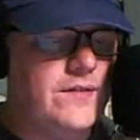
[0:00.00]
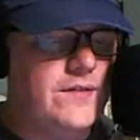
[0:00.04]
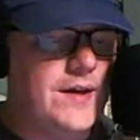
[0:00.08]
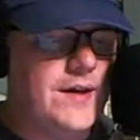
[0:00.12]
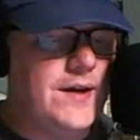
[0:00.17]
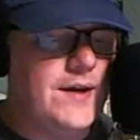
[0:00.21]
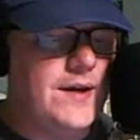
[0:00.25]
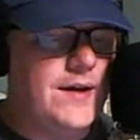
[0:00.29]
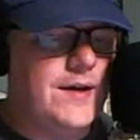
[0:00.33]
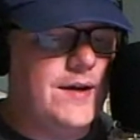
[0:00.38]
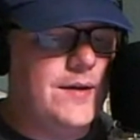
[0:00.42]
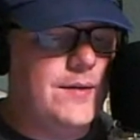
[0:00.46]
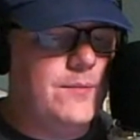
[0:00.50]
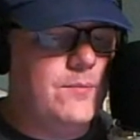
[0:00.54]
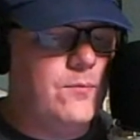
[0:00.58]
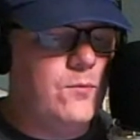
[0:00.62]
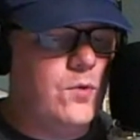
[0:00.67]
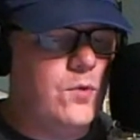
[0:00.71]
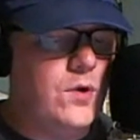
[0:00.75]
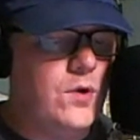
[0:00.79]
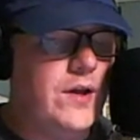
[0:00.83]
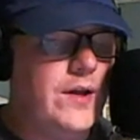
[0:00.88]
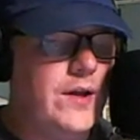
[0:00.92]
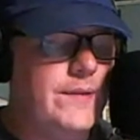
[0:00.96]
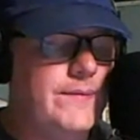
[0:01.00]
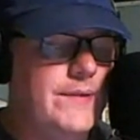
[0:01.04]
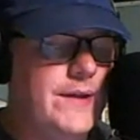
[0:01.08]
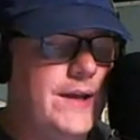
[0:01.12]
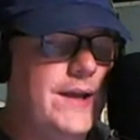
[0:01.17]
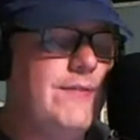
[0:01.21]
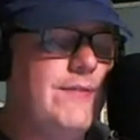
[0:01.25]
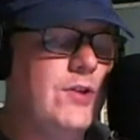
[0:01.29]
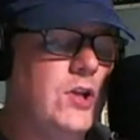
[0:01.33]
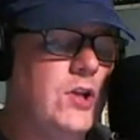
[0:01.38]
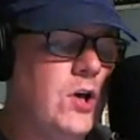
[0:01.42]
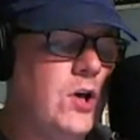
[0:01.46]
Well,
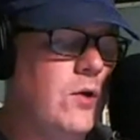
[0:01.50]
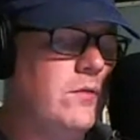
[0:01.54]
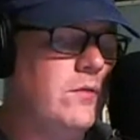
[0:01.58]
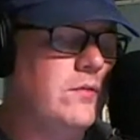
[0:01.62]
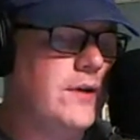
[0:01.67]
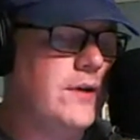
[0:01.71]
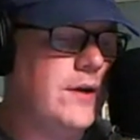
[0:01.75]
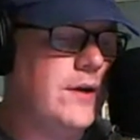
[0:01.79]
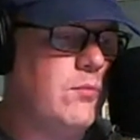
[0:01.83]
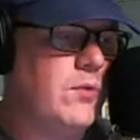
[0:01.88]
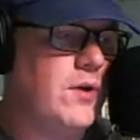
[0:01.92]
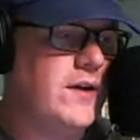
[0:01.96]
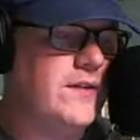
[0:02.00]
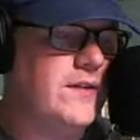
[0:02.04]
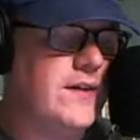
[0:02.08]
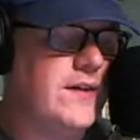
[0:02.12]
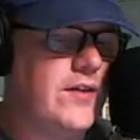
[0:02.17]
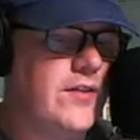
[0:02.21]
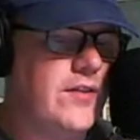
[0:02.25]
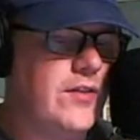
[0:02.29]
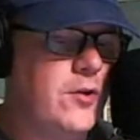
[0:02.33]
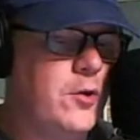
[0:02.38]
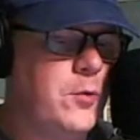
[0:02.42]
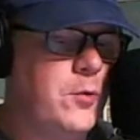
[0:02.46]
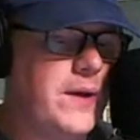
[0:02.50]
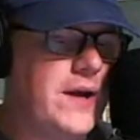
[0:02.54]
even though I was out of the loop,